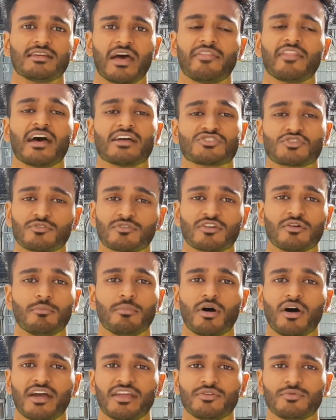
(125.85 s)
And that sort of
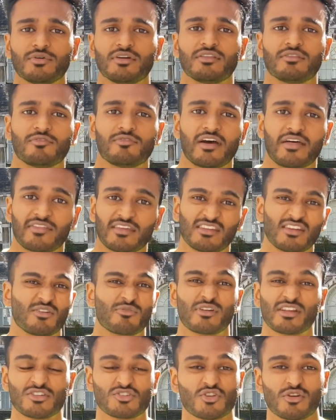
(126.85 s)
combined with the fact that, you know, I
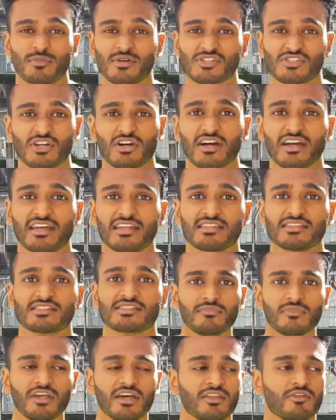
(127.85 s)
really enjoy my
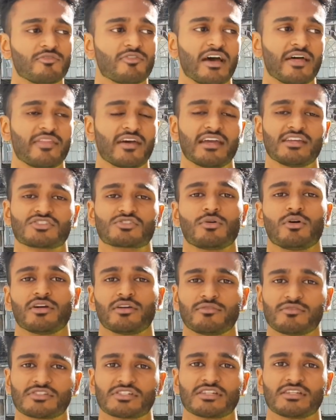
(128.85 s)
science, and the fact that it's
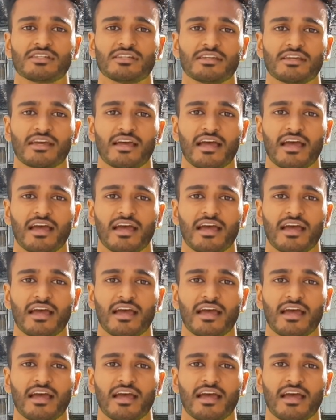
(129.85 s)
quite obviously